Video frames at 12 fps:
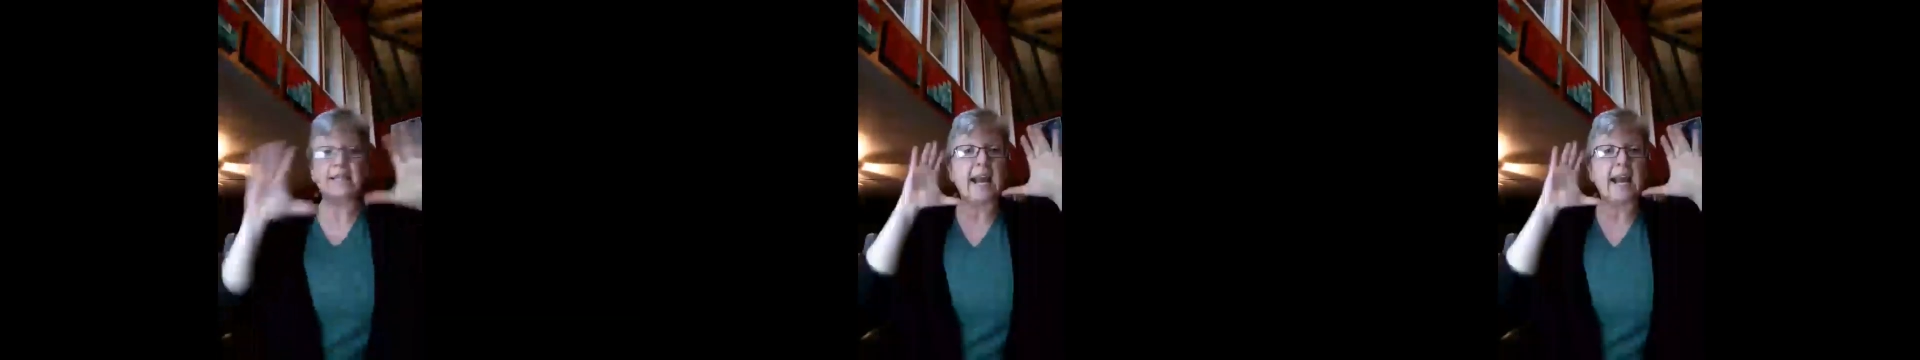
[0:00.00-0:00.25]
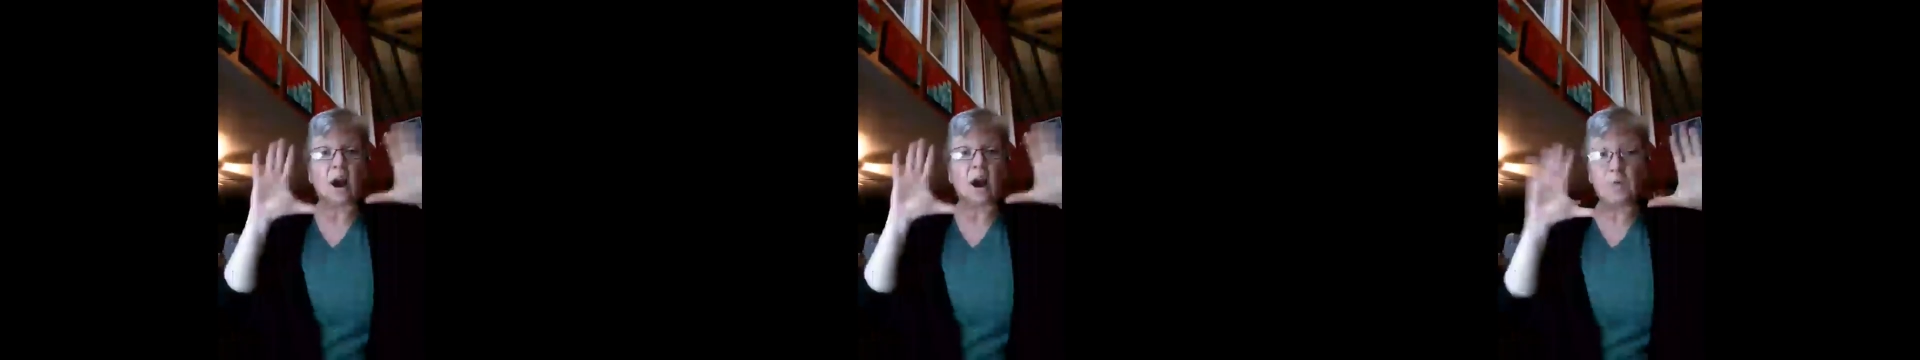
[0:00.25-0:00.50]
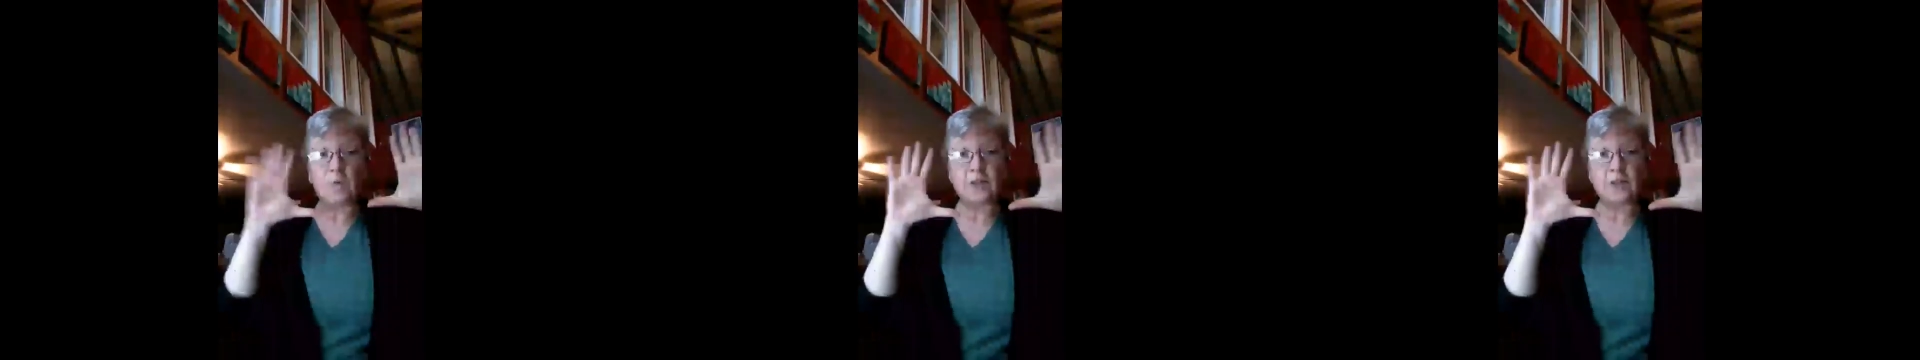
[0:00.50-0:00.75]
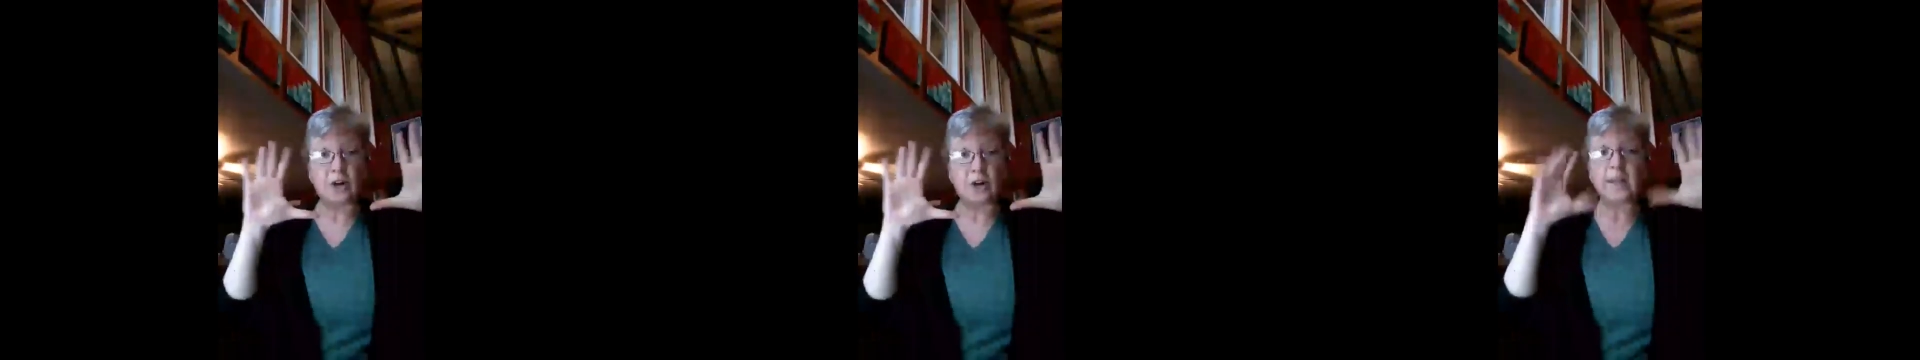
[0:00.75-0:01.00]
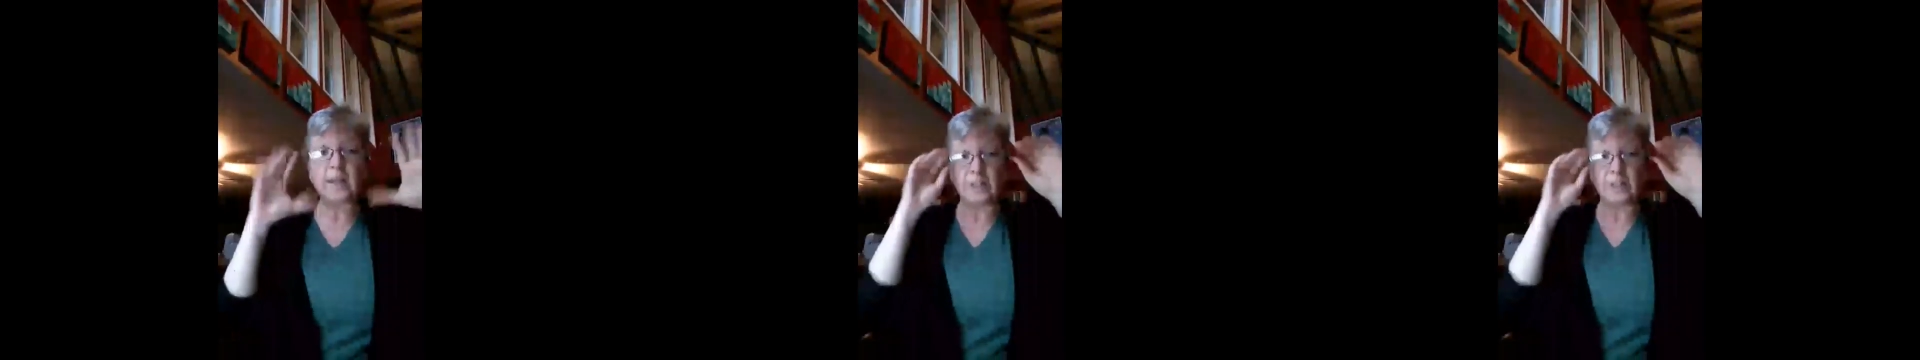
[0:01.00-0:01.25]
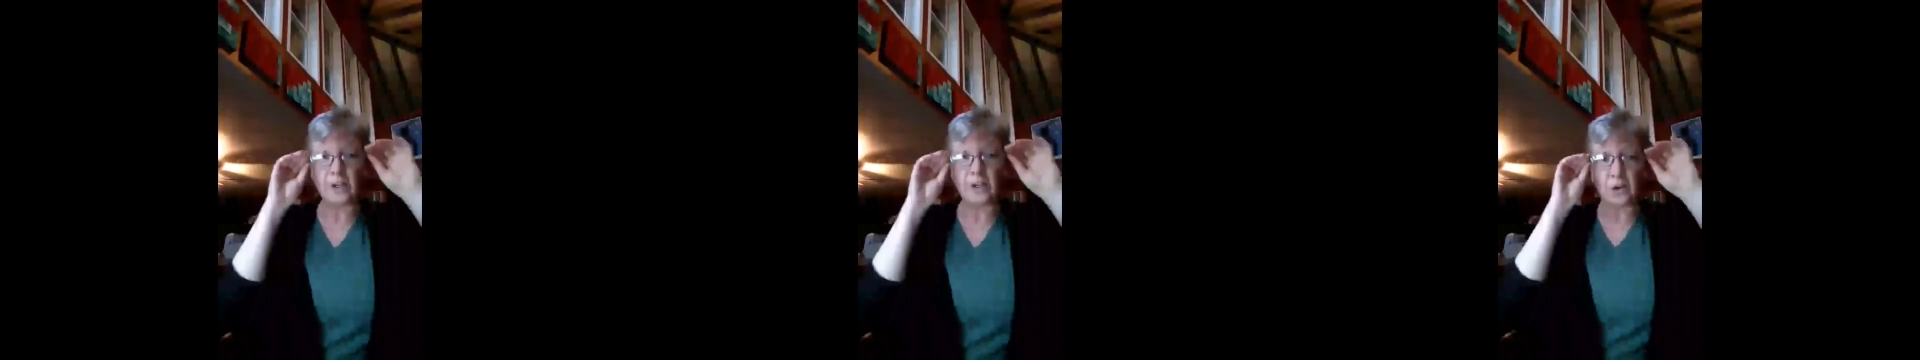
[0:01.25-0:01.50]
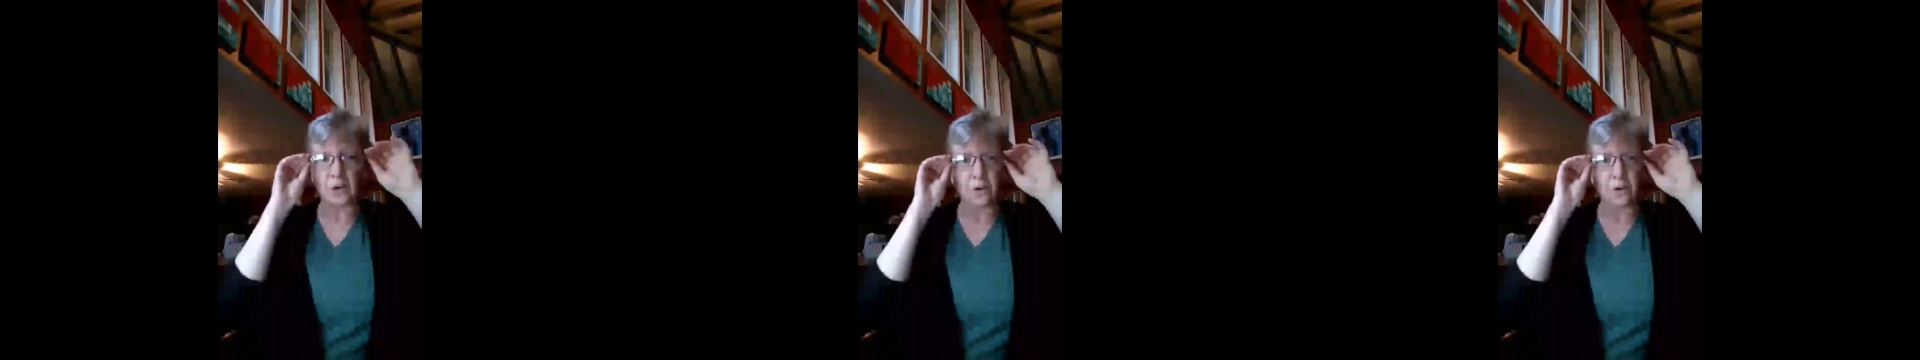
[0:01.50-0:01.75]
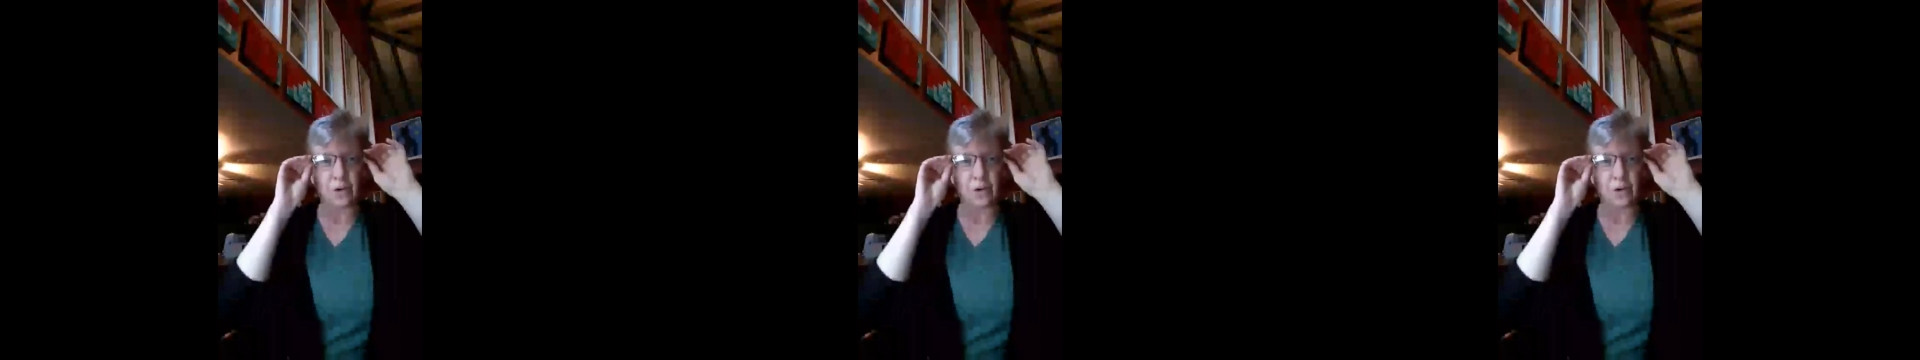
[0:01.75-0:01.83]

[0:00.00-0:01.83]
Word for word: and I almost always do